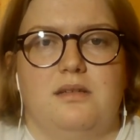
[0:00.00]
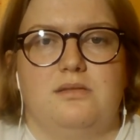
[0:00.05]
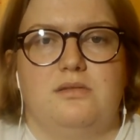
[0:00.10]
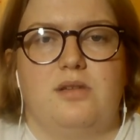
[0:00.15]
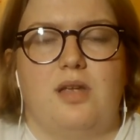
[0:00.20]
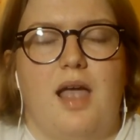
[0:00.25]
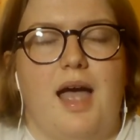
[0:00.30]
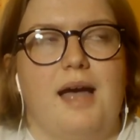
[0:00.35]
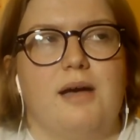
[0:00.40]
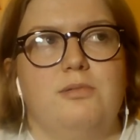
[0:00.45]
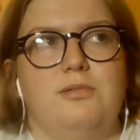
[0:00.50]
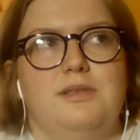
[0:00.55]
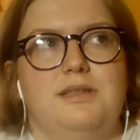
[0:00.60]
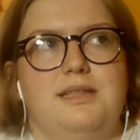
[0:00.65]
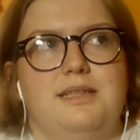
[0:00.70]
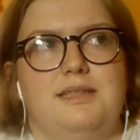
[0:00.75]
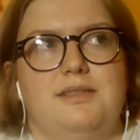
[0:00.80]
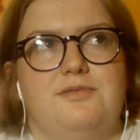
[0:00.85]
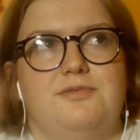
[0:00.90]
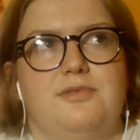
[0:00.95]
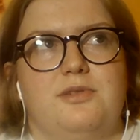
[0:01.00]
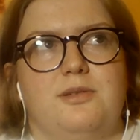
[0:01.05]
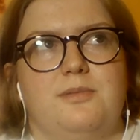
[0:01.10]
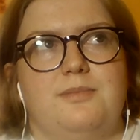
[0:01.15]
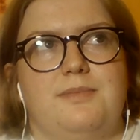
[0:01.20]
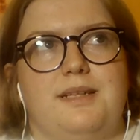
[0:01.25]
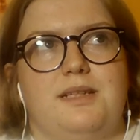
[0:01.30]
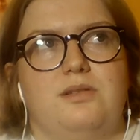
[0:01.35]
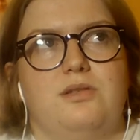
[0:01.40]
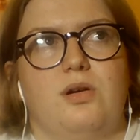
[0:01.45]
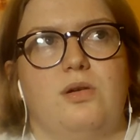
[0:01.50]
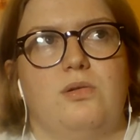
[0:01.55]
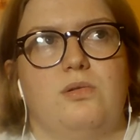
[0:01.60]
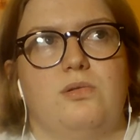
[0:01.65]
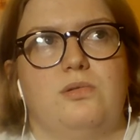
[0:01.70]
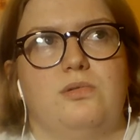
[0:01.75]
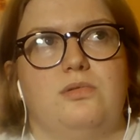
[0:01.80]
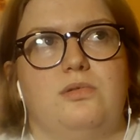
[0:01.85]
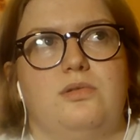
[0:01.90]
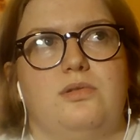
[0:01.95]
How would this film be
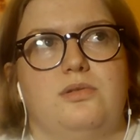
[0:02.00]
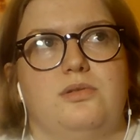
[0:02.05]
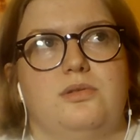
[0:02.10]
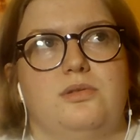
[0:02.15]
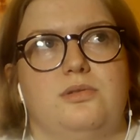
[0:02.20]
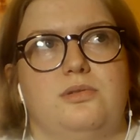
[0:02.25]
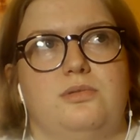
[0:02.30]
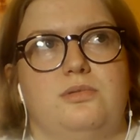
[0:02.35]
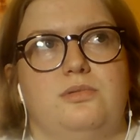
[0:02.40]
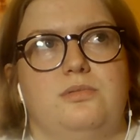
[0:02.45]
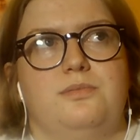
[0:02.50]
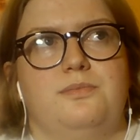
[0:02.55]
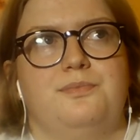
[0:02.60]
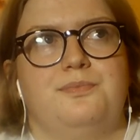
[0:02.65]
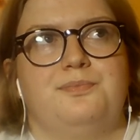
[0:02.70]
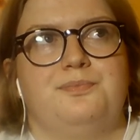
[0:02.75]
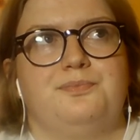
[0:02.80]
told through